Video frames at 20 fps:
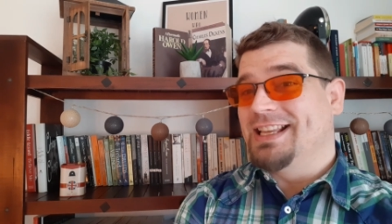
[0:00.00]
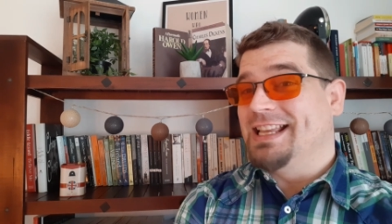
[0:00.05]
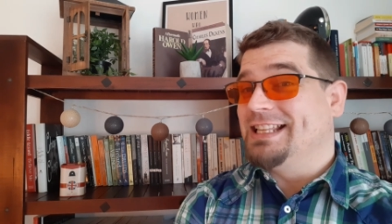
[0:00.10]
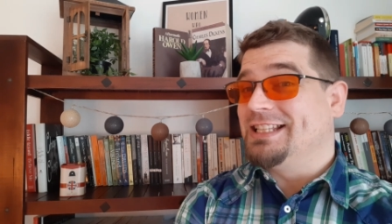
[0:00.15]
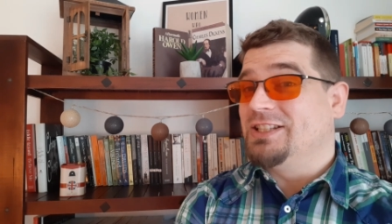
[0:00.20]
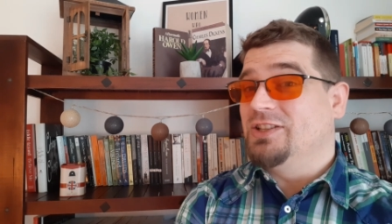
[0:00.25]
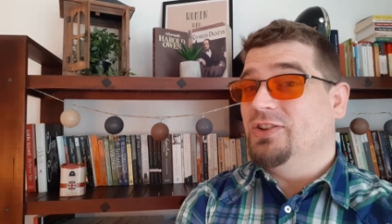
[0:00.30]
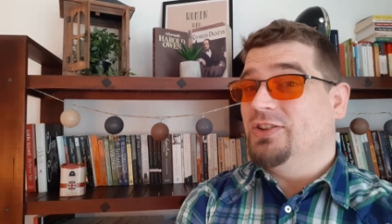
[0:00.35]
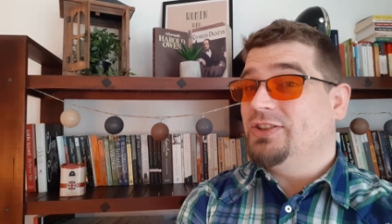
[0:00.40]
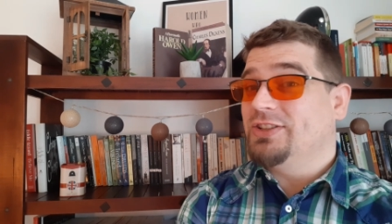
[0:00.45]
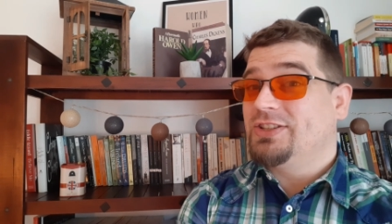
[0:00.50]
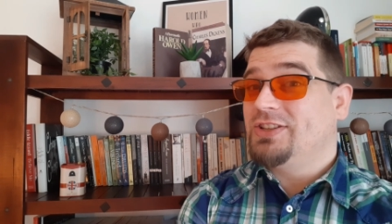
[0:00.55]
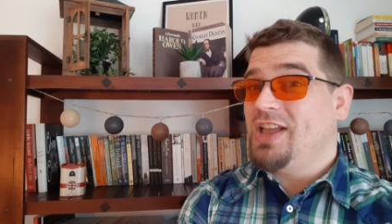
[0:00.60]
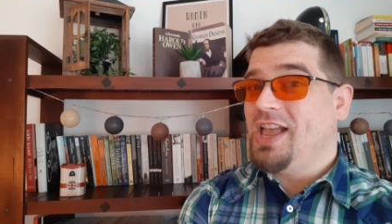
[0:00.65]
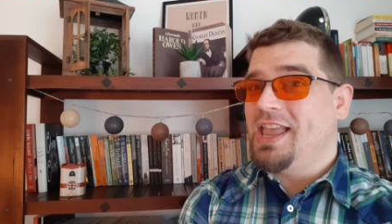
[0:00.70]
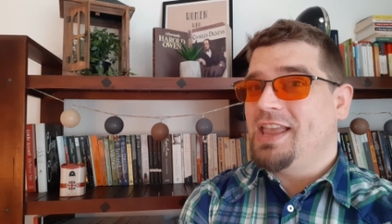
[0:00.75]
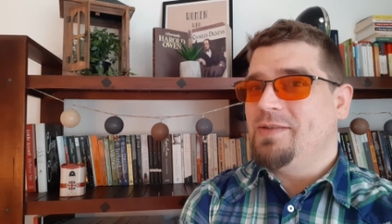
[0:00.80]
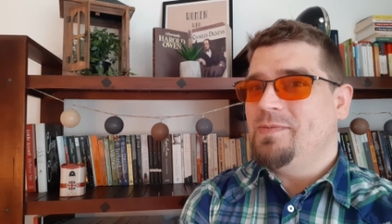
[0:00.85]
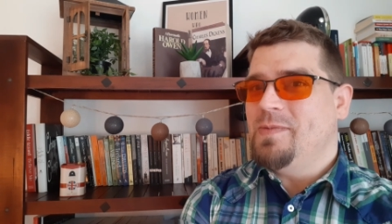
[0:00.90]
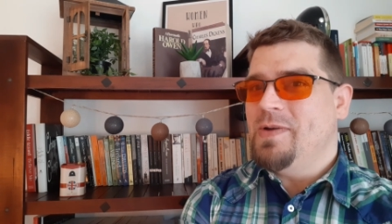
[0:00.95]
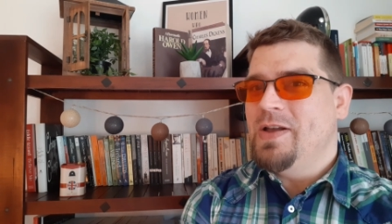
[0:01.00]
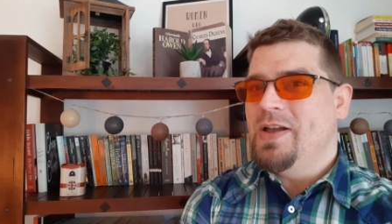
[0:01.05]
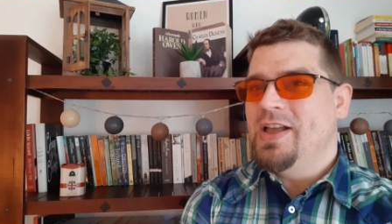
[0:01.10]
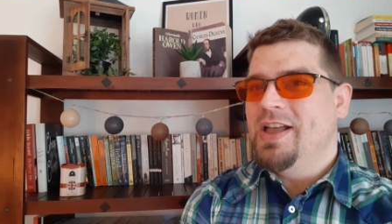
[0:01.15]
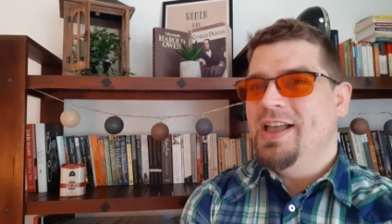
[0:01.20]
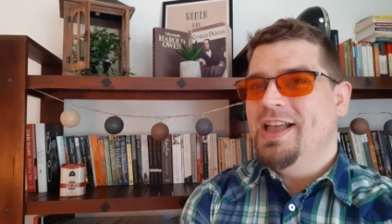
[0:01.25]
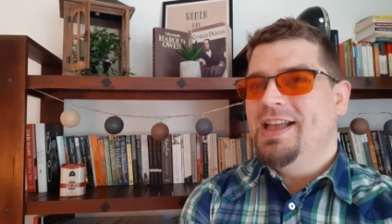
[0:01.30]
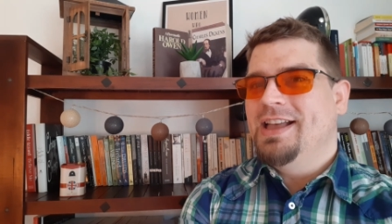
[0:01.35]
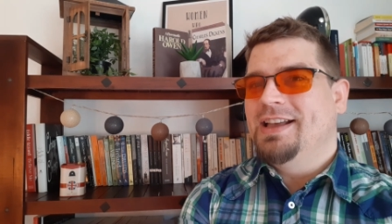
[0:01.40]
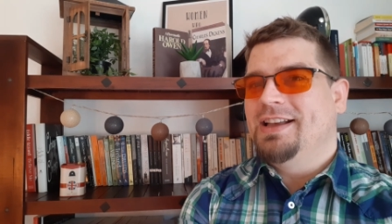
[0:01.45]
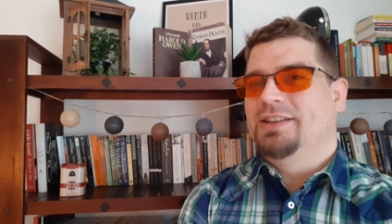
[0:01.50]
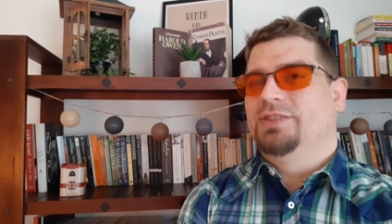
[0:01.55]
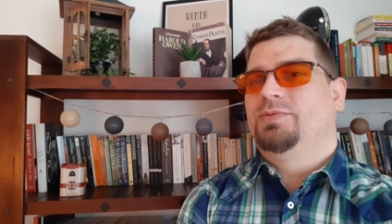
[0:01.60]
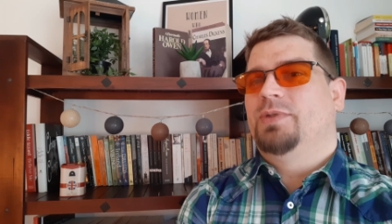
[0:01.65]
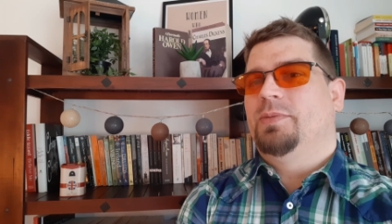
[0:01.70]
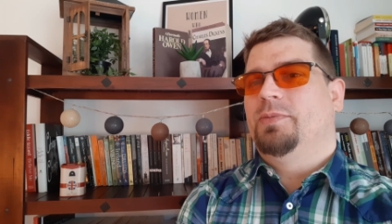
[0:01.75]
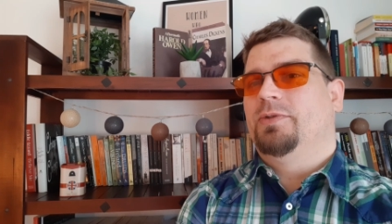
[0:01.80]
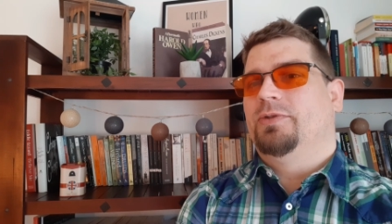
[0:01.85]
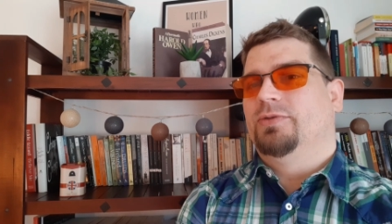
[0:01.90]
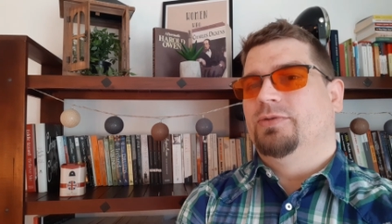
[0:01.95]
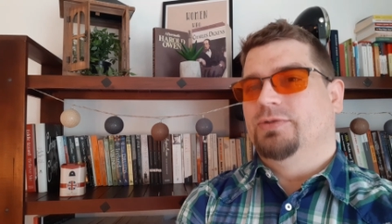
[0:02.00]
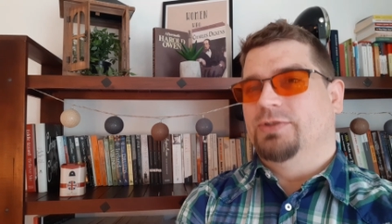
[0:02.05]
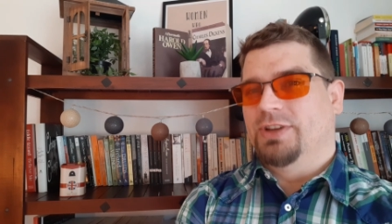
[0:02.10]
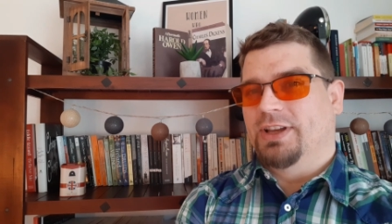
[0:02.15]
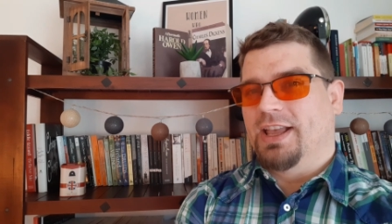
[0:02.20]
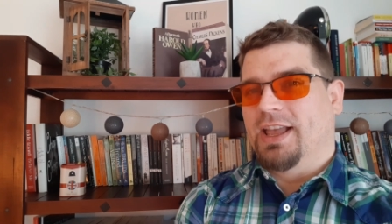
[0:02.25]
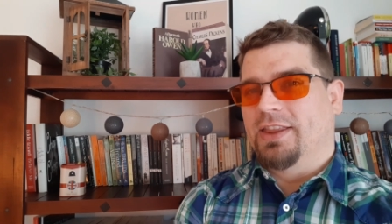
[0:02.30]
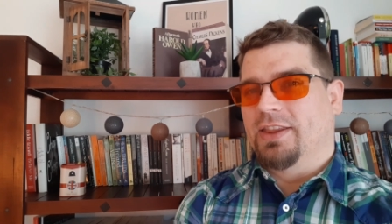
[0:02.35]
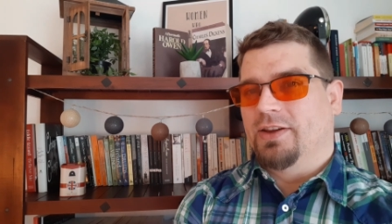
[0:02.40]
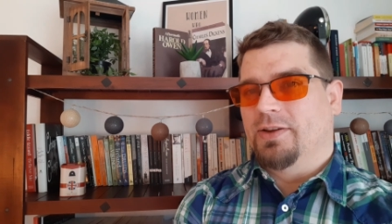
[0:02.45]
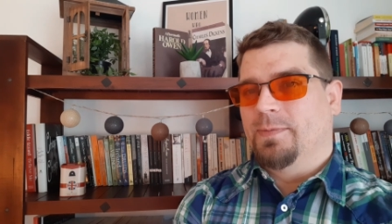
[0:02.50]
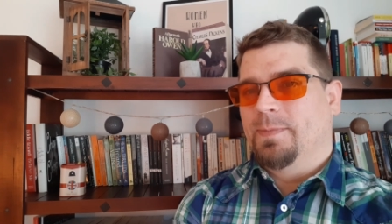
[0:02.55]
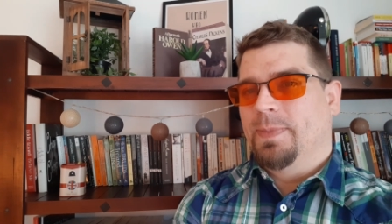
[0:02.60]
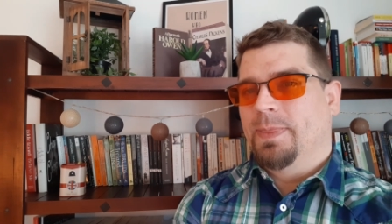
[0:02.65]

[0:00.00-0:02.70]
It's not the same as when we're all together.